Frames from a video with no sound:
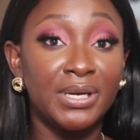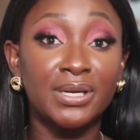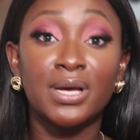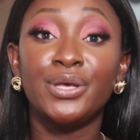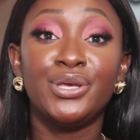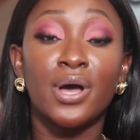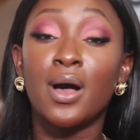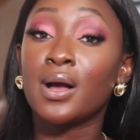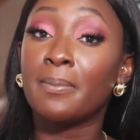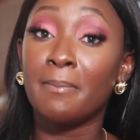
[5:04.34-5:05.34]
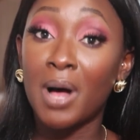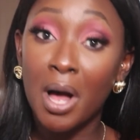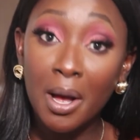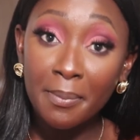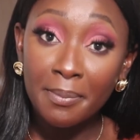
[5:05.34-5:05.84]
being a young
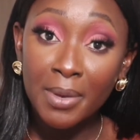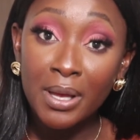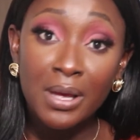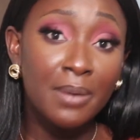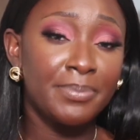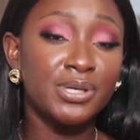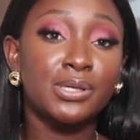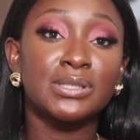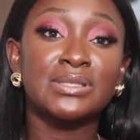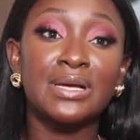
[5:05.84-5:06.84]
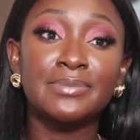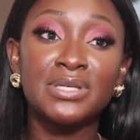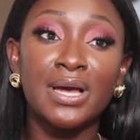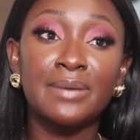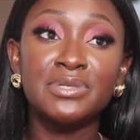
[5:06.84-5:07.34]
mom, because
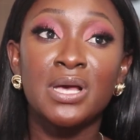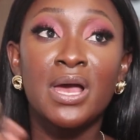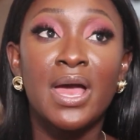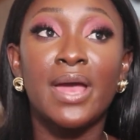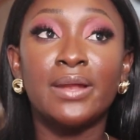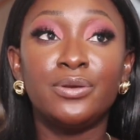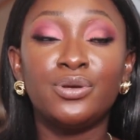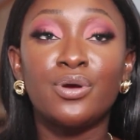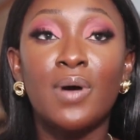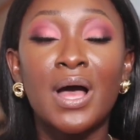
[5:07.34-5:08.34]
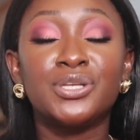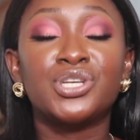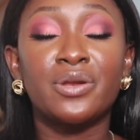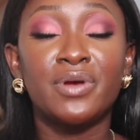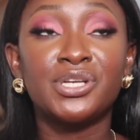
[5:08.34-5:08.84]
sometimes, and you know, our
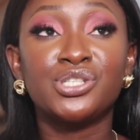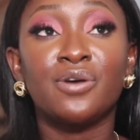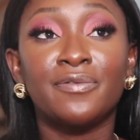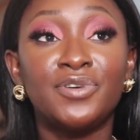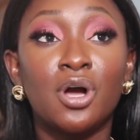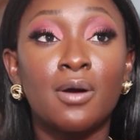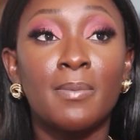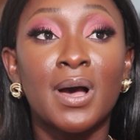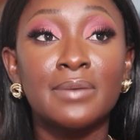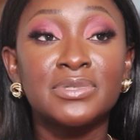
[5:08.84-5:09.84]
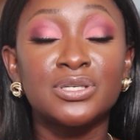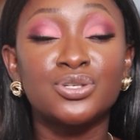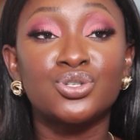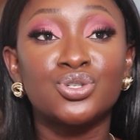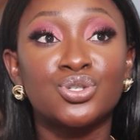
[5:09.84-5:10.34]
generation of young moms
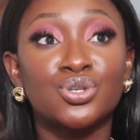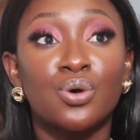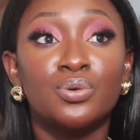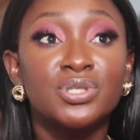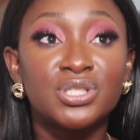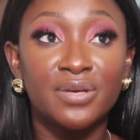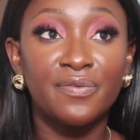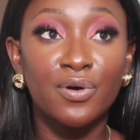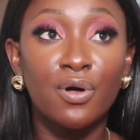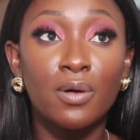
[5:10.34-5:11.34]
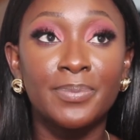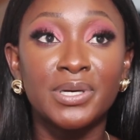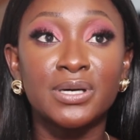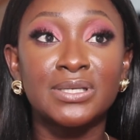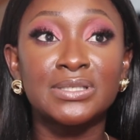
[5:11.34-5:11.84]
is so difficult,
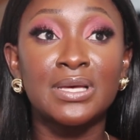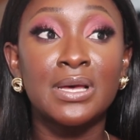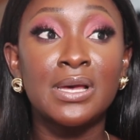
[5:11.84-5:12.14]
because